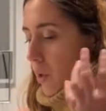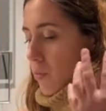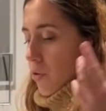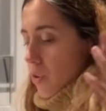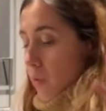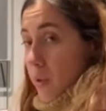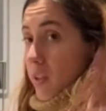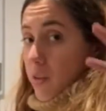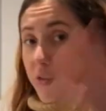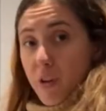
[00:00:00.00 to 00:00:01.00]
I'm just gonna make
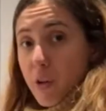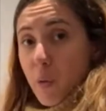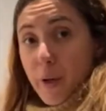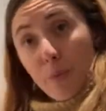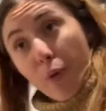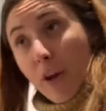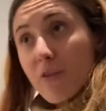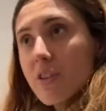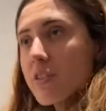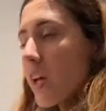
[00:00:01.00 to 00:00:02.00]
a very quick
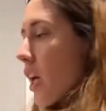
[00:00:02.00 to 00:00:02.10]
breakfast.